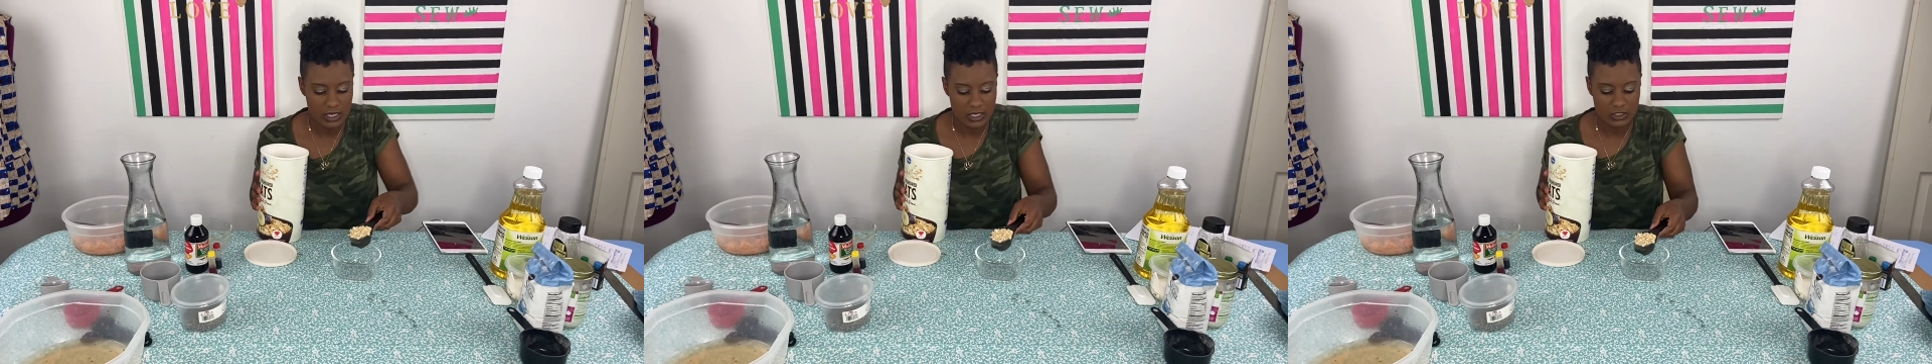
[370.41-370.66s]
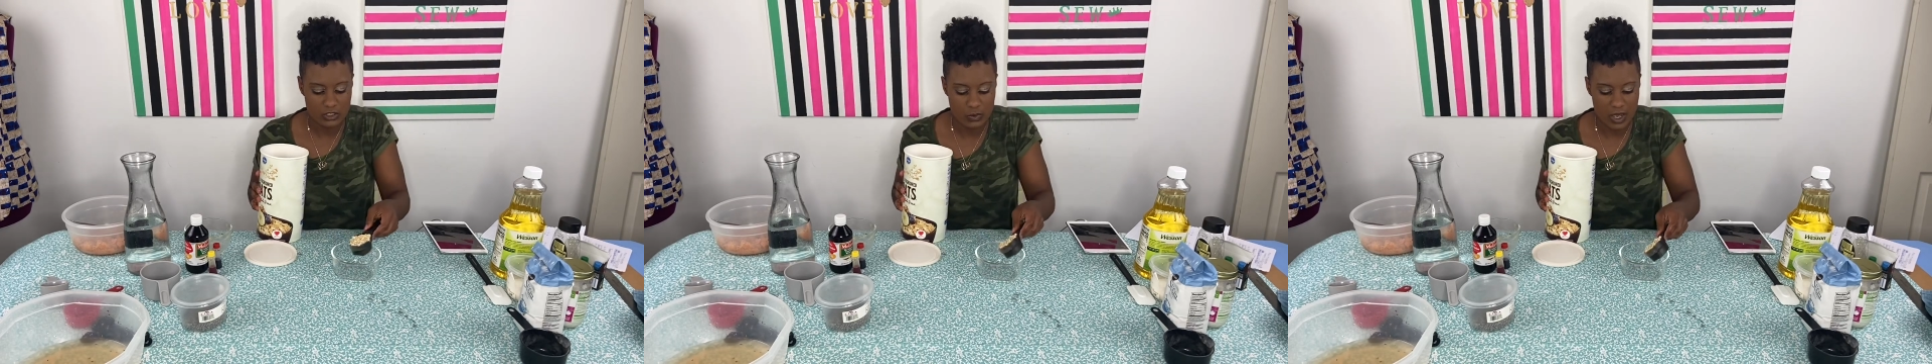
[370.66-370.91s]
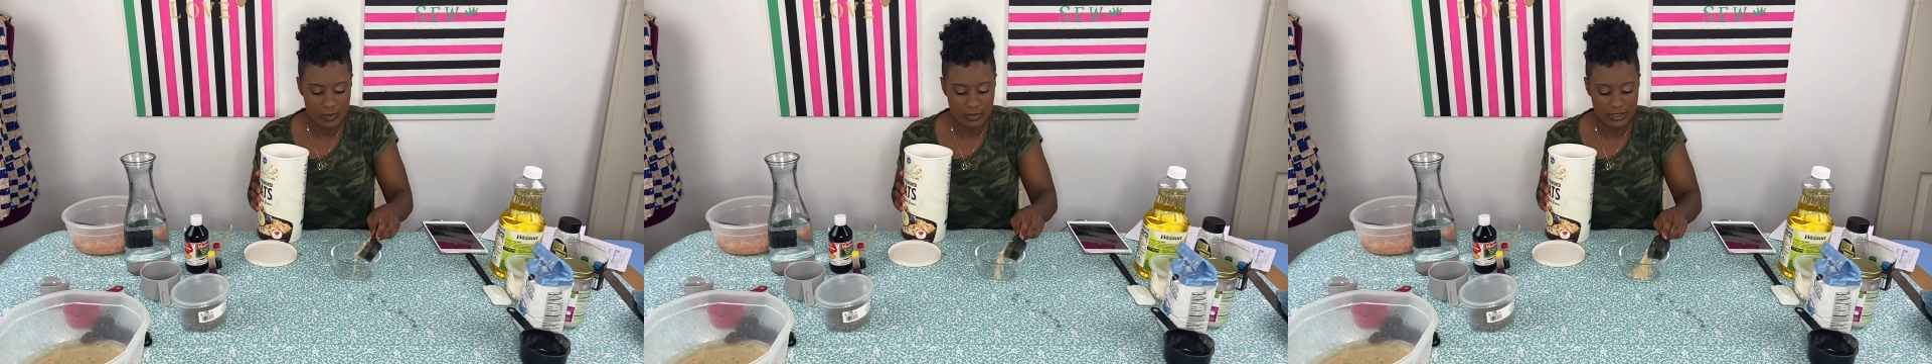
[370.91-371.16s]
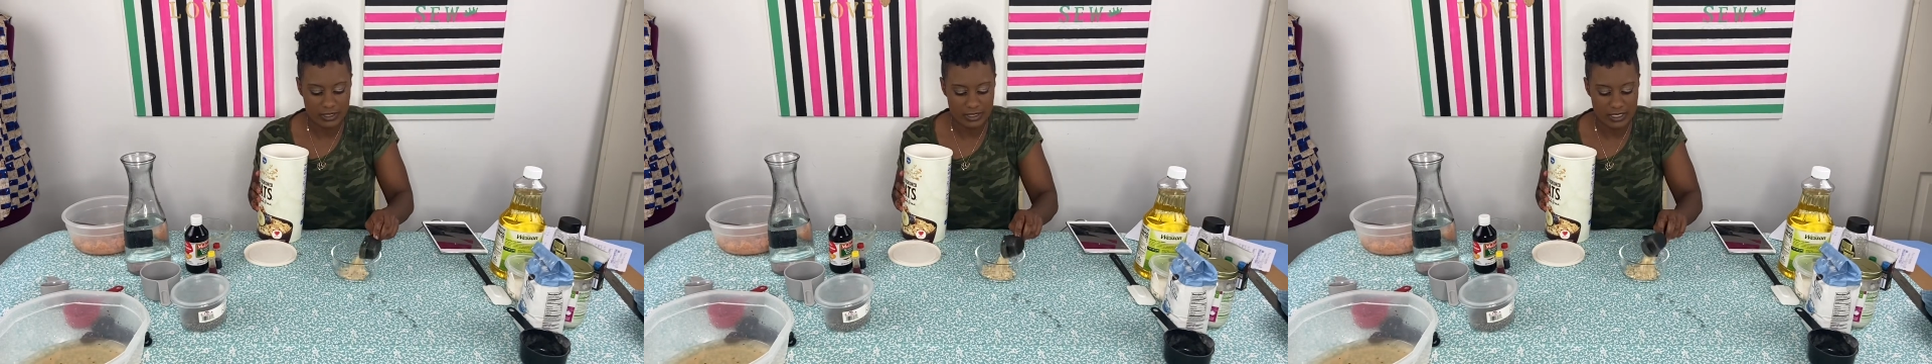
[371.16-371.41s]
So I'll
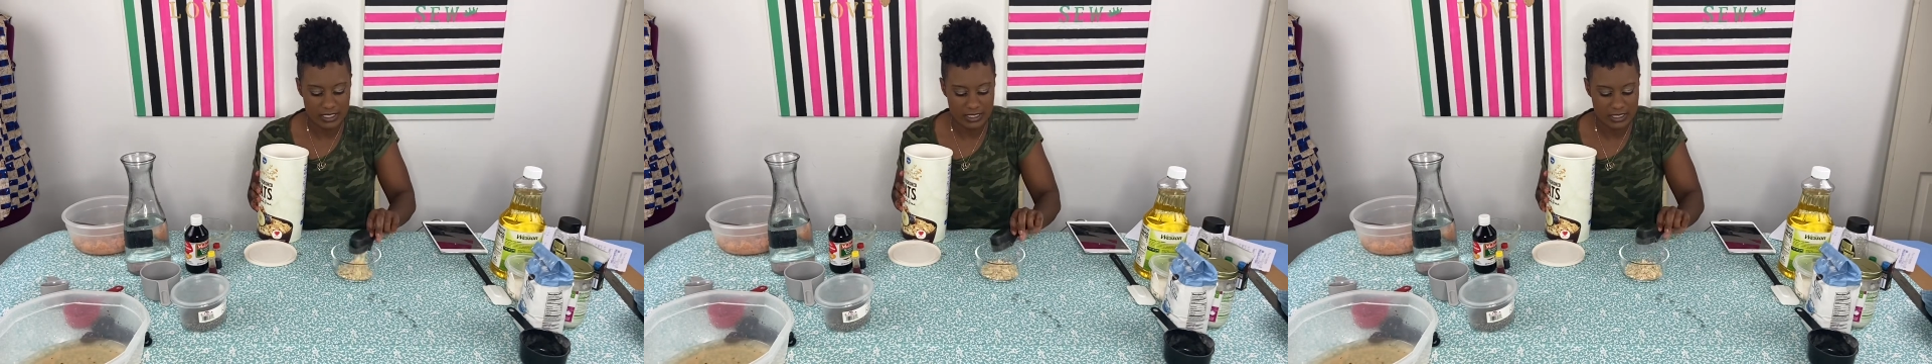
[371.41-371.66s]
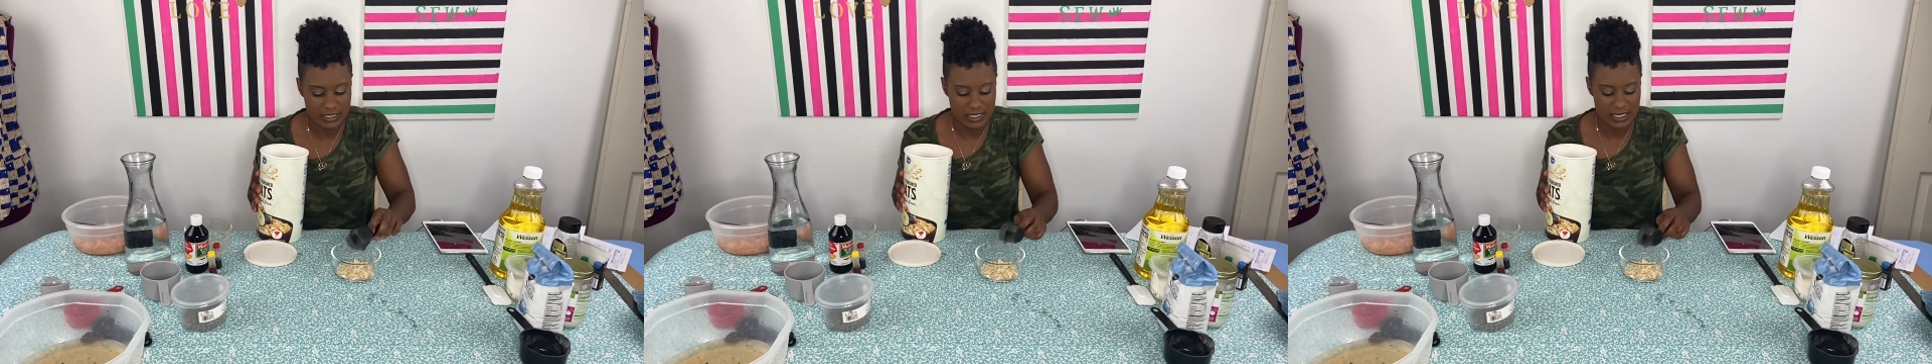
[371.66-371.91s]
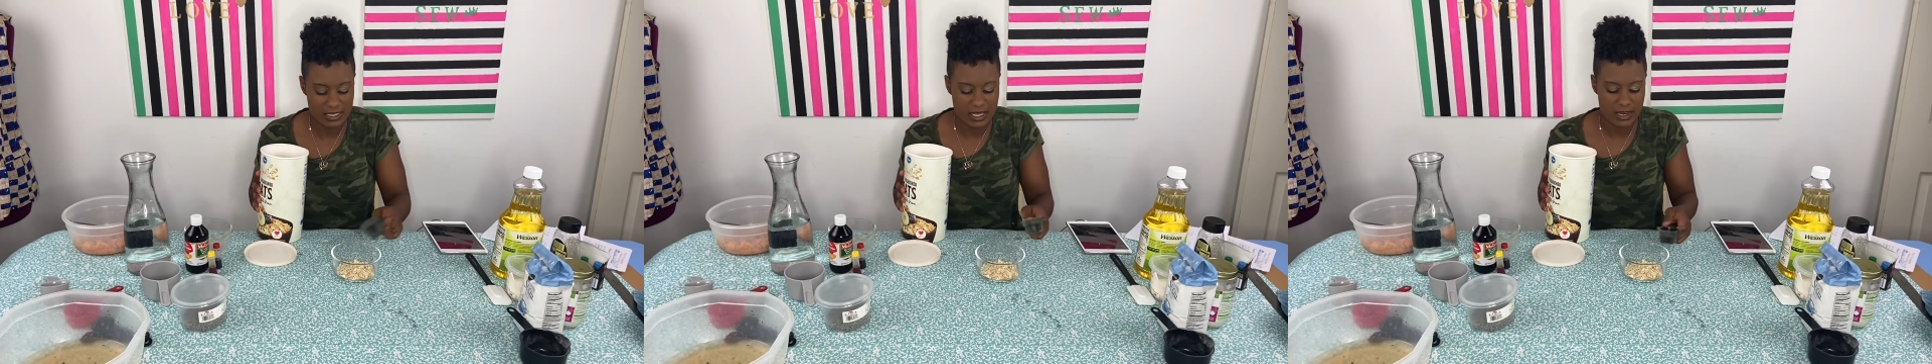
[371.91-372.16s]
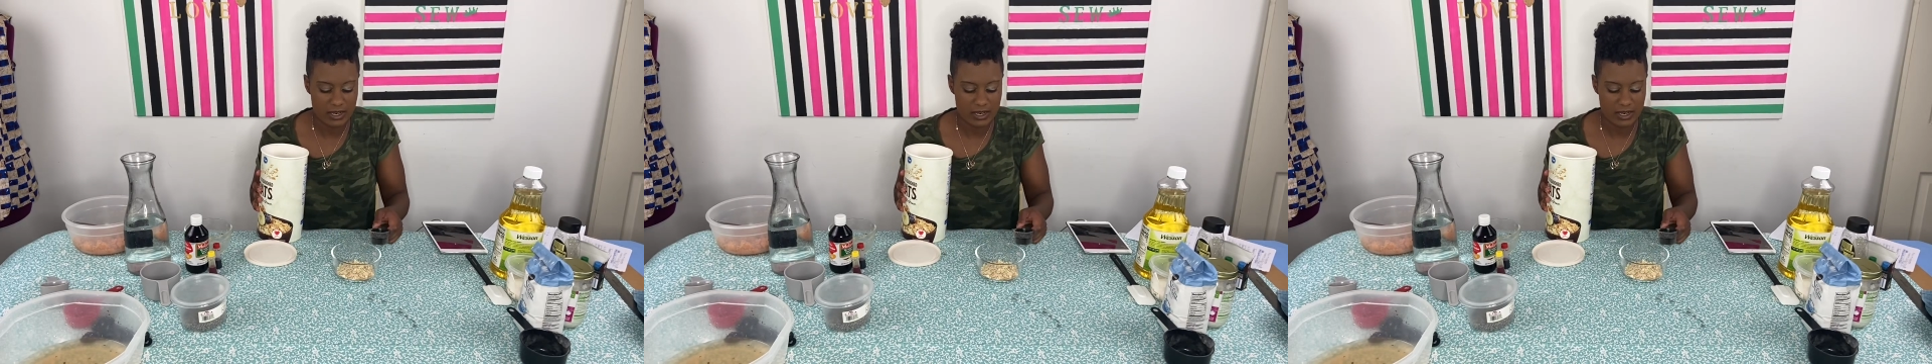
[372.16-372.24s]
put this in there.